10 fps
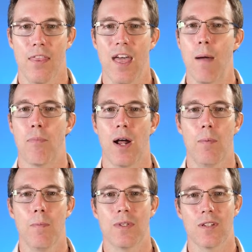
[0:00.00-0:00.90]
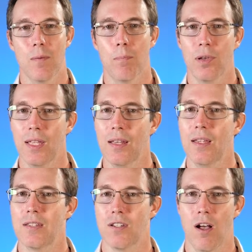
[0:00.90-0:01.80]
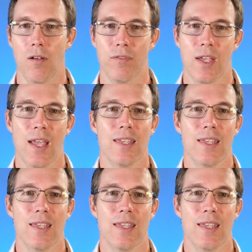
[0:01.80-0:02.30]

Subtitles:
That problem is completely solved.